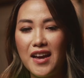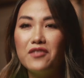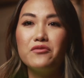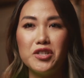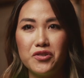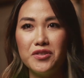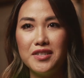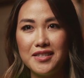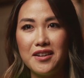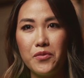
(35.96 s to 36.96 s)
I had a restaurant
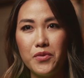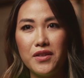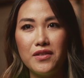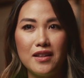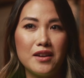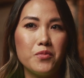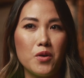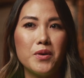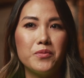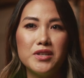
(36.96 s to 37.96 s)
to start with, like a
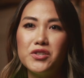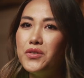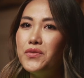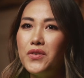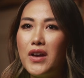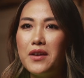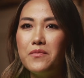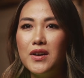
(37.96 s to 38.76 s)
pop-up restaurant for 8